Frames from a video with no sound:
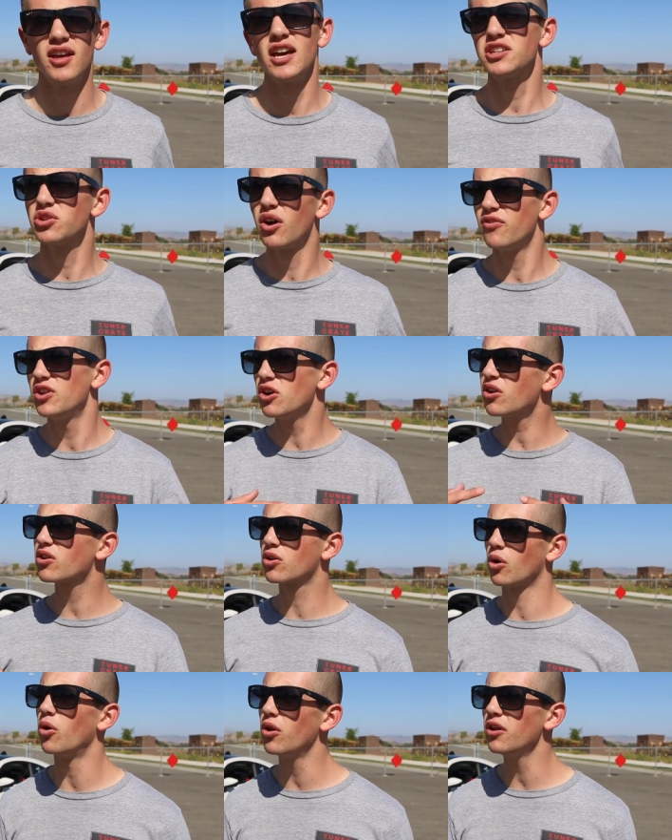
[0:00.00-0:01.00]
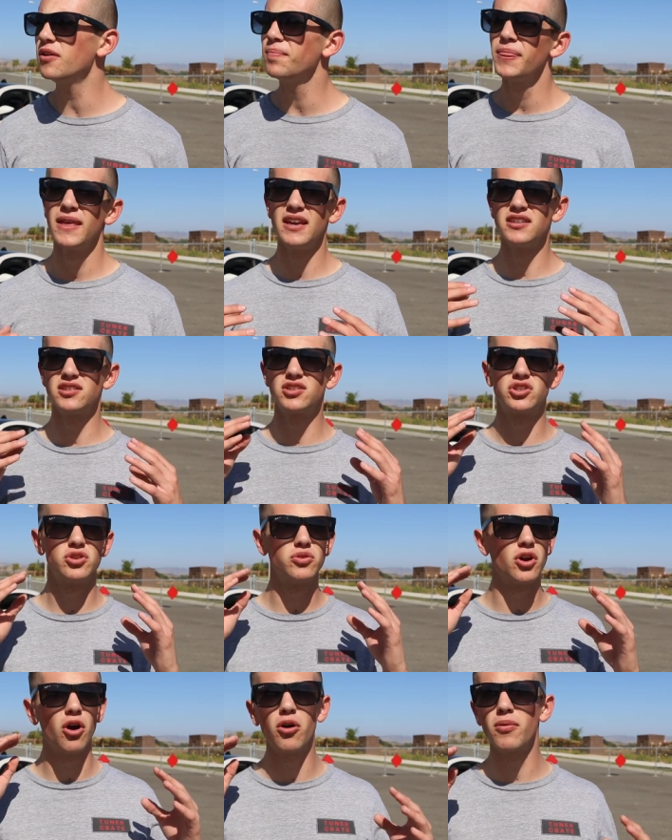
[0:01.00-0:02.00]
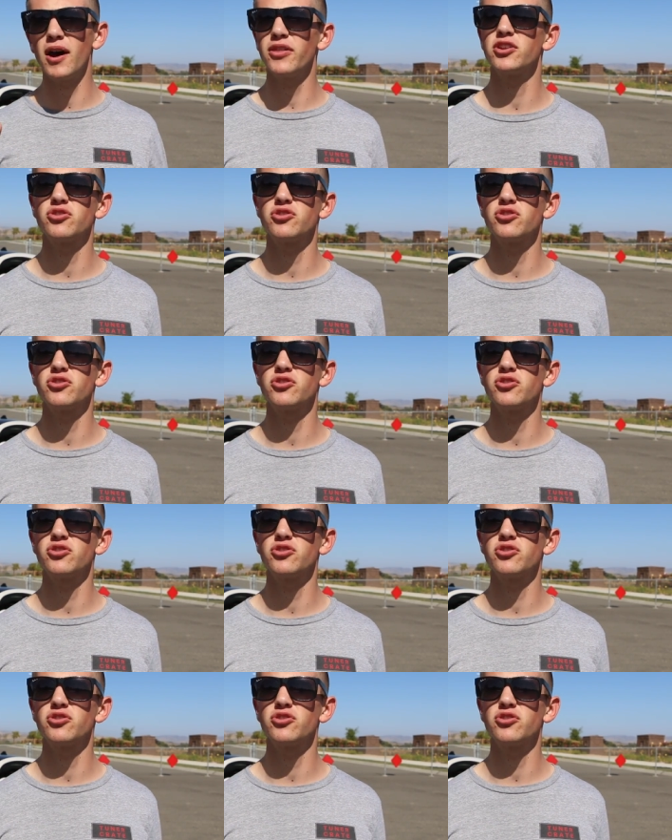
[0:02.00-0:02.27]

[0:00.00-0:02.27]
And so if your goal is to go around